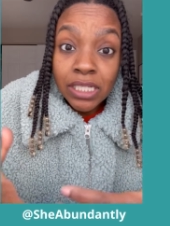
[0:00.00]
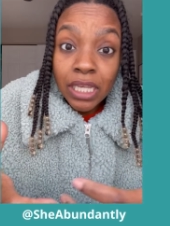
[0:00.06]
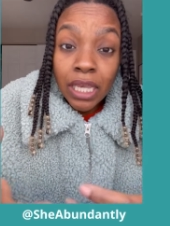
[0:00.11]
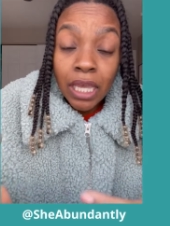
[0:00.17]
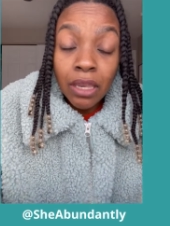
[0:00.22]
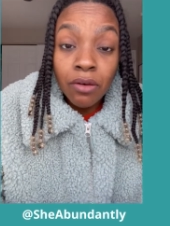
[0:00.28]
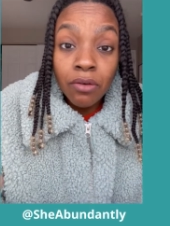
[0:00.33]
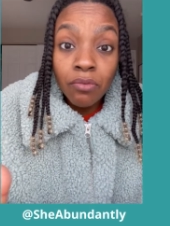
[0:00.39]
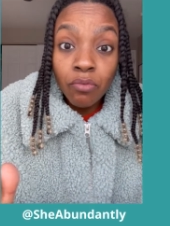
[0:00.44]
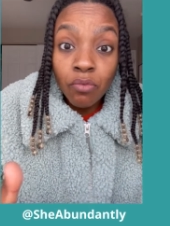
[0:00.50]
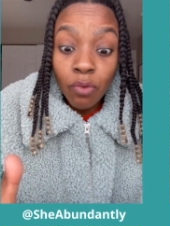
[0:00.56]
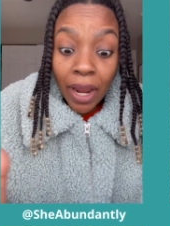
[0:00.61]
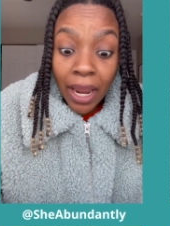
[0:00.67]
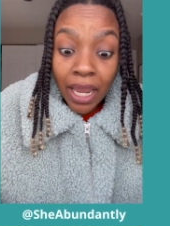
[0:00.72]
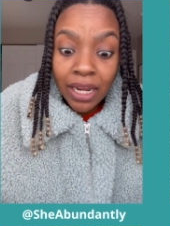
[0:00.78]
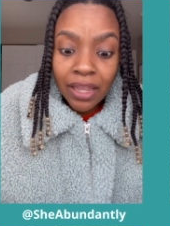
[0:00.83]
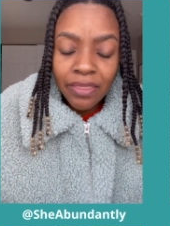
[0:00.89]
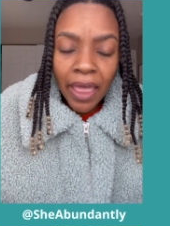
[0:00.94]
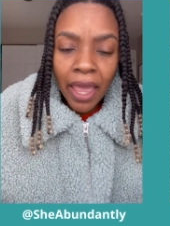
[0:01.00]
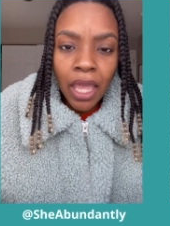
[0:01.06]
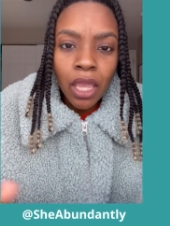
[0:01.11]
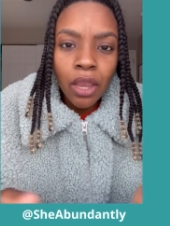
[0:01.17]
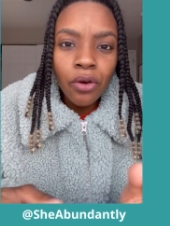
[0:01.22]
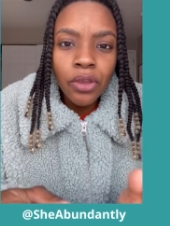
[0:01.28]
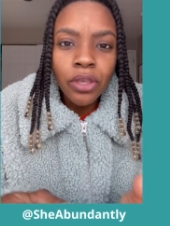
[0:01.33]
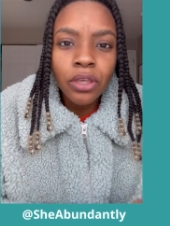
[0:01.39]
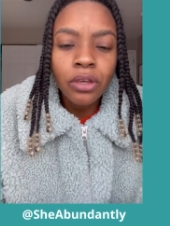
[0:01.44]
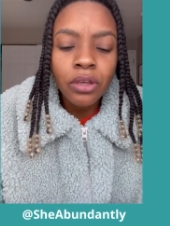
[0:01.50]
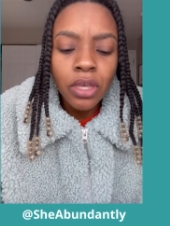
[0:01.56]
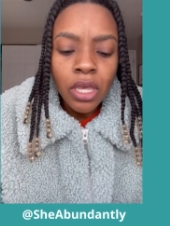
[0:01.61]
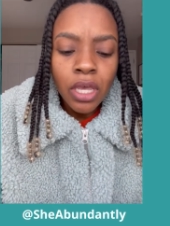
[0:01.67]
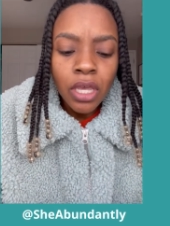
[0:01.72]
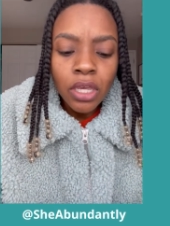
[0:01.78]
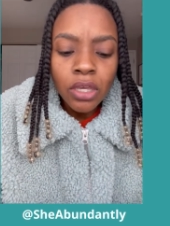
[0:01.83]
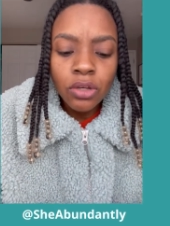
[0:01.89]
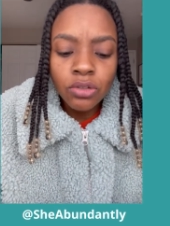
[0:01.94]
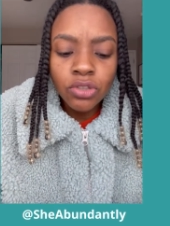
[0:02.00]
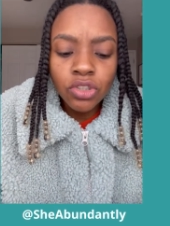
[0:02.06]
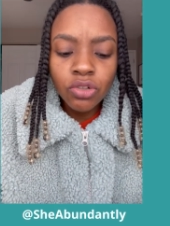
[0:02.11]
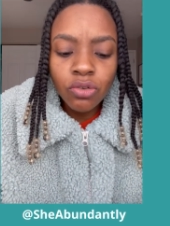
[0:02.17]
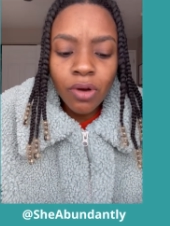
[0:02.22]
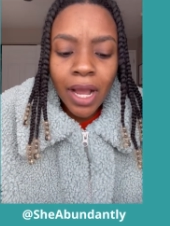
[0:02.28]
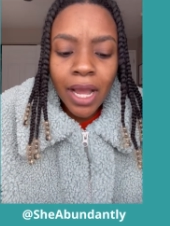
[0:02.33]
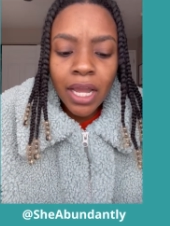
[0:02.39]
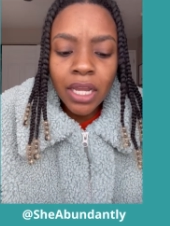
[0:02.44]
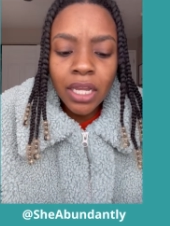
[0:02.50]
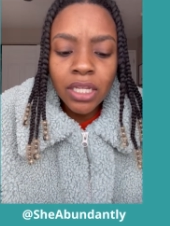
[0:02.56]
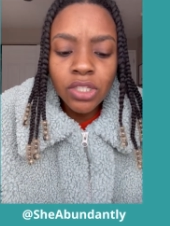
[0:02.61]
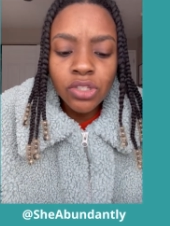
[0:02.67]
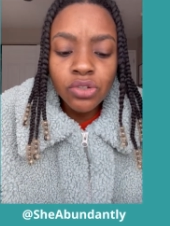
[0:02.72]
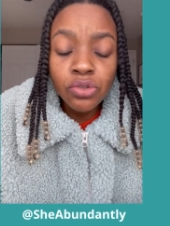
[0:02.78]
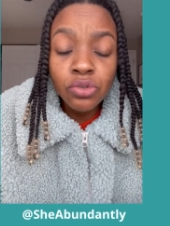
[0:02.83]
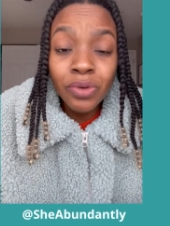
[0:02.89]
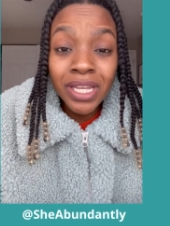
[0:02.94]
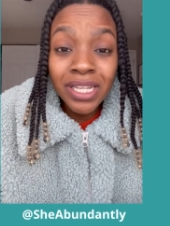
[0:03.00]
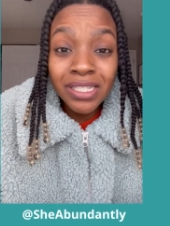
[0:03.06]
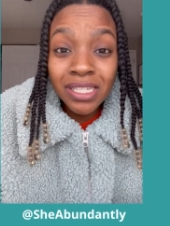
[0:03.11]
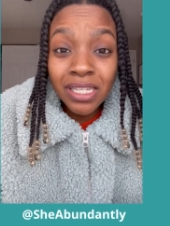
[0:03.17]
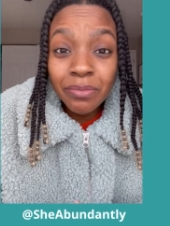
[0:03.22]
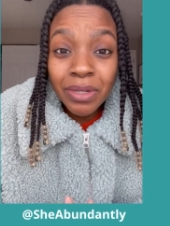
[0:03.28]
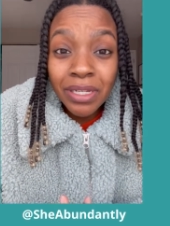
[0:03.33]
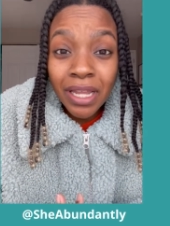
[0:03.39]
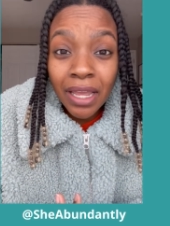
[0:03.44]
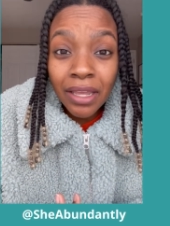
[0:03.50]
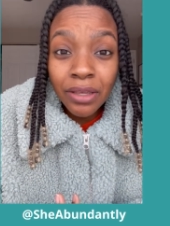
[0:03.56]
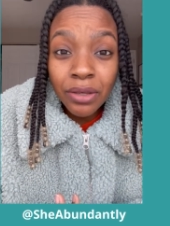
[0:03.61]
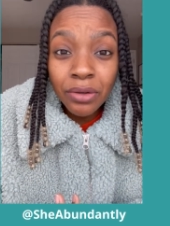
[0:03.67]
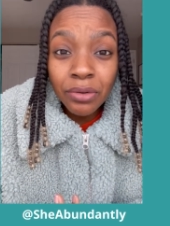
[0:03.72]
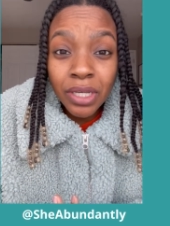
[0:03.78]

can reign in that area, he'll try to intimidate you.